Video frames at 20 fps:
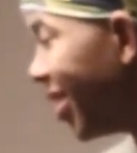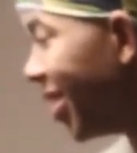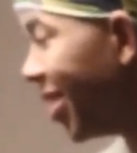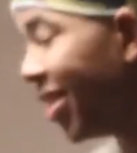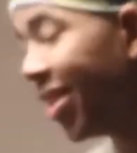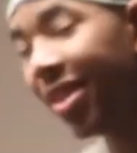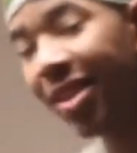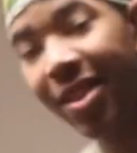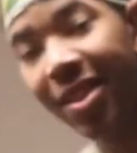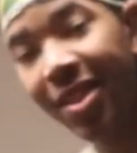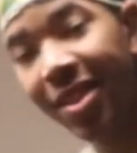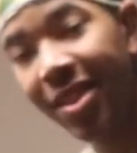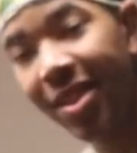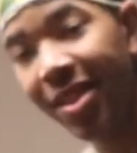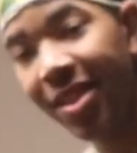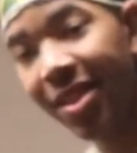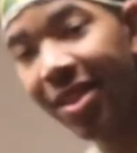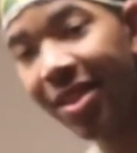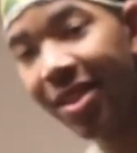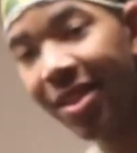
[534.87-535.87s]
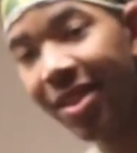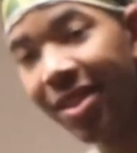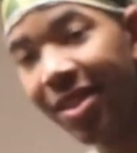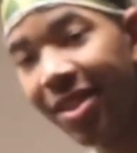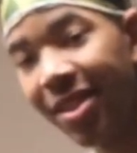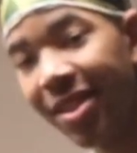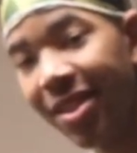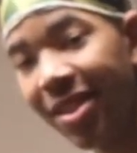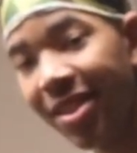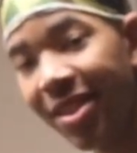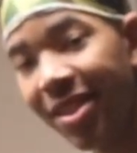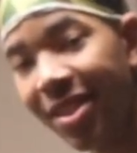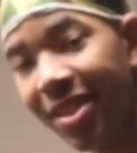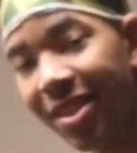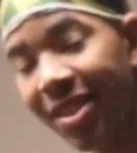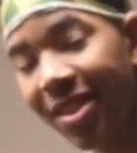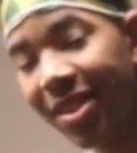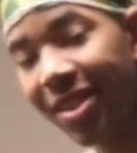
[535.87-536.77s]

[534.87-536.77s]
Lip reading: Nobody speaks.